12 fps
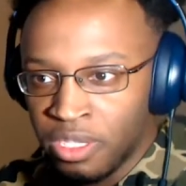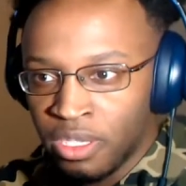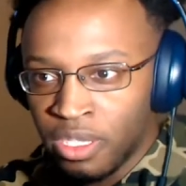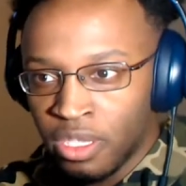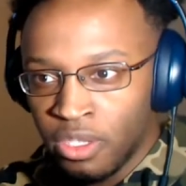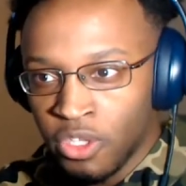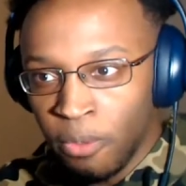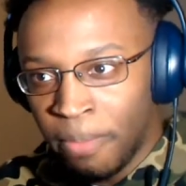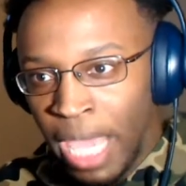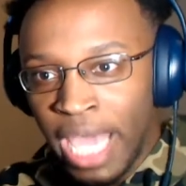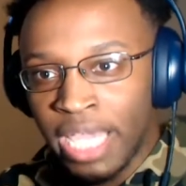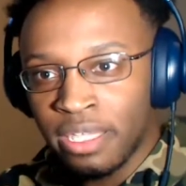So,
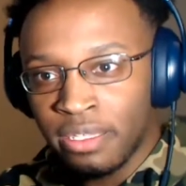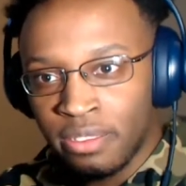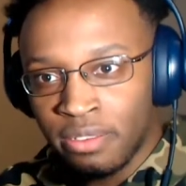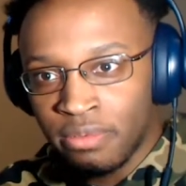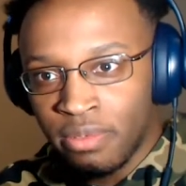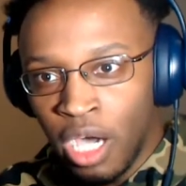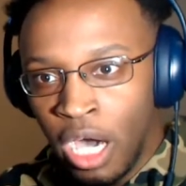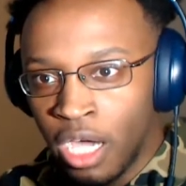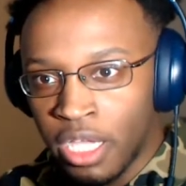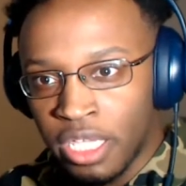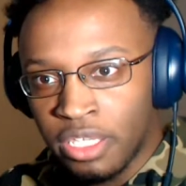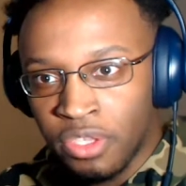back
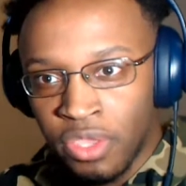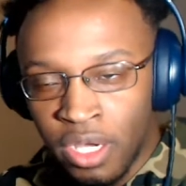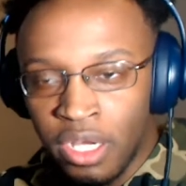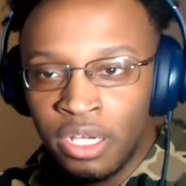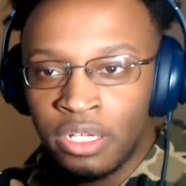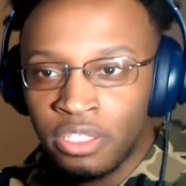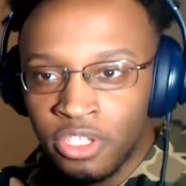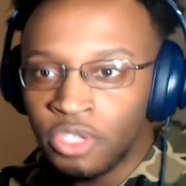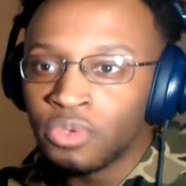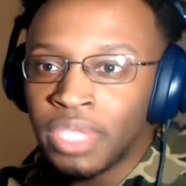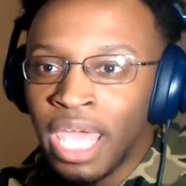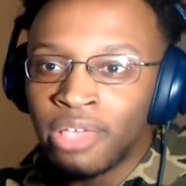August 3rd,
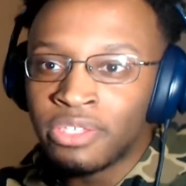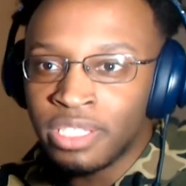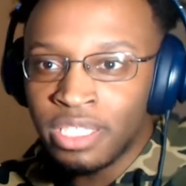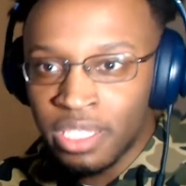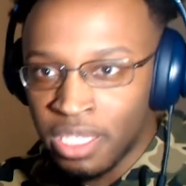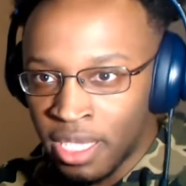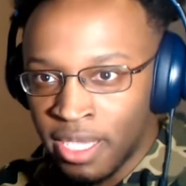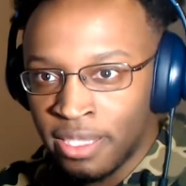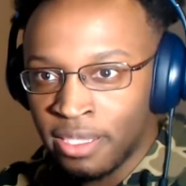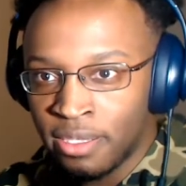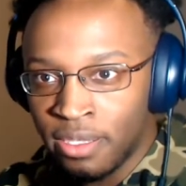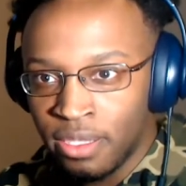
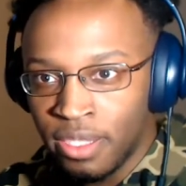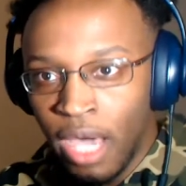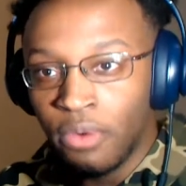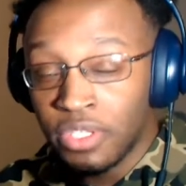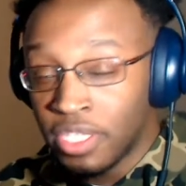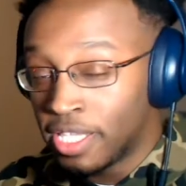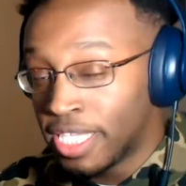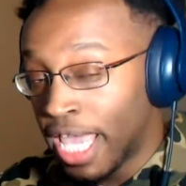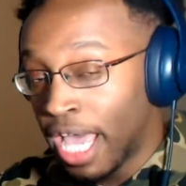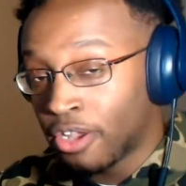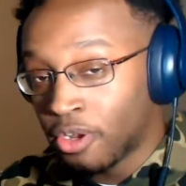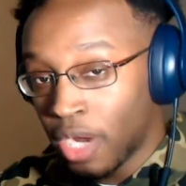2010, that was the day
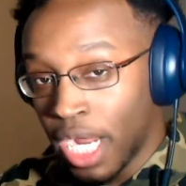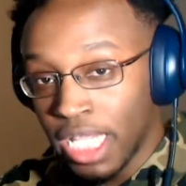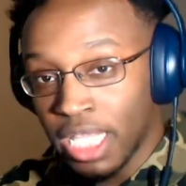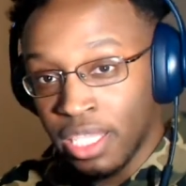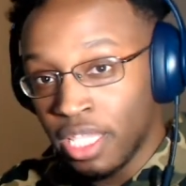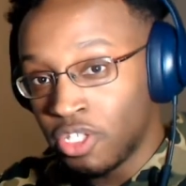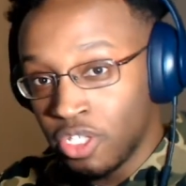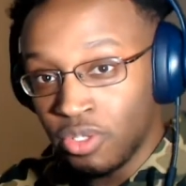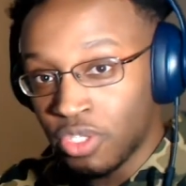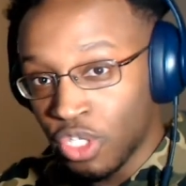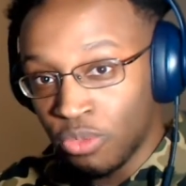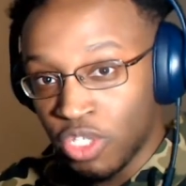I created this
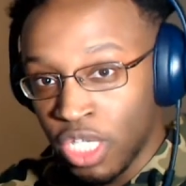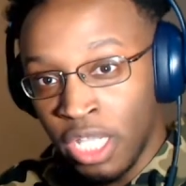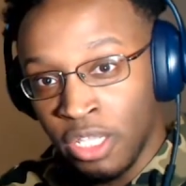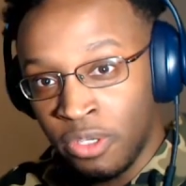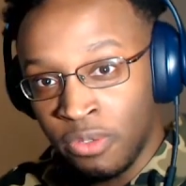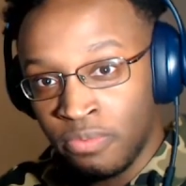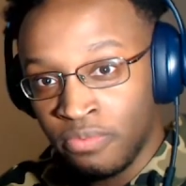YouTube channel.